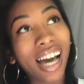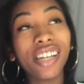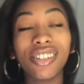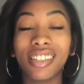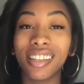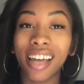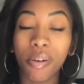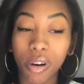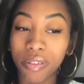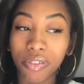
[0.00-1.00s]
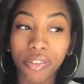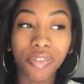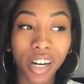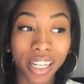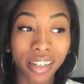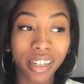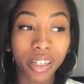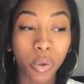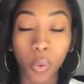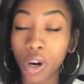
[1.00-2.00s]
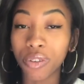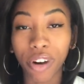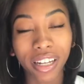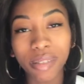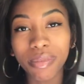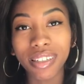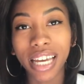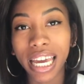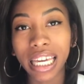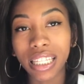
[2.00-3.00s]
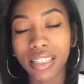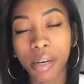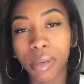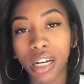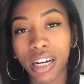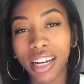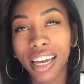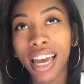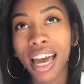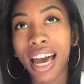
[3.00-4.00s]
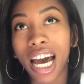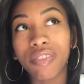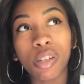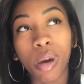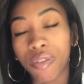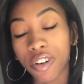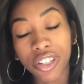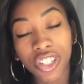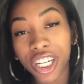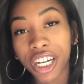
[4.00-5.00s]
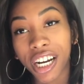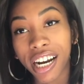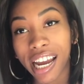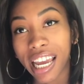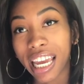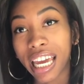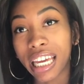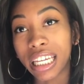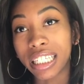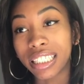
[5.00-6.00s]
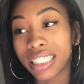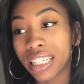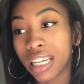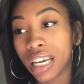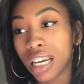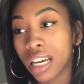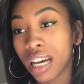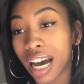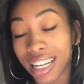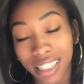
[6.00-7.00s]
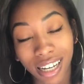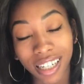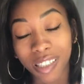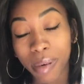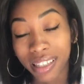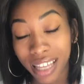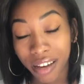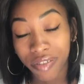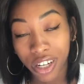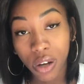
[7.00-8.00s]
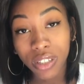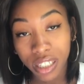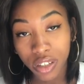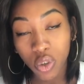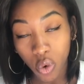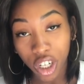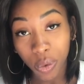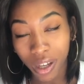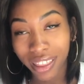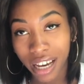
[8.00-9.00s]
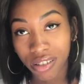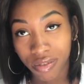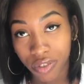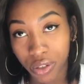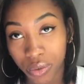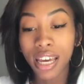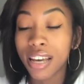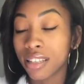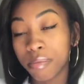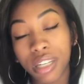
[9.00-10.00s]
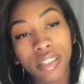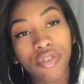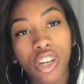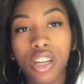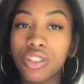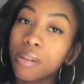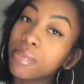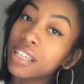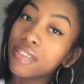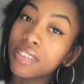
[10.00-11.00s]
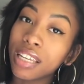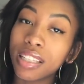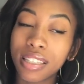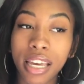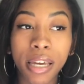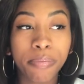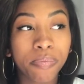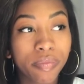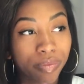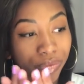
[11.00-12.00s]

I just did that one for fun, one random day in the summer after my first year and I did not expect that video to get 21,000 views. Some things have changed, some things have stayed the same.